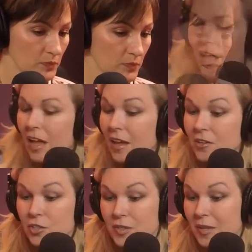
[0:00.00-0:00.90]
I
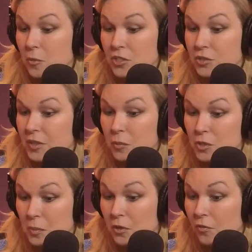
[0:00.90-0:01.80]
just think what you said was
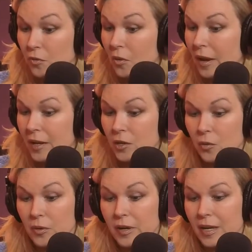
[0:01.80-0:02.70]
beautiful. I
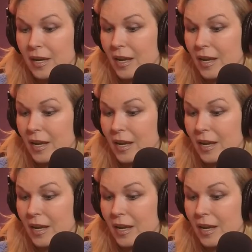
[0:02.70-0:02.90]
agree.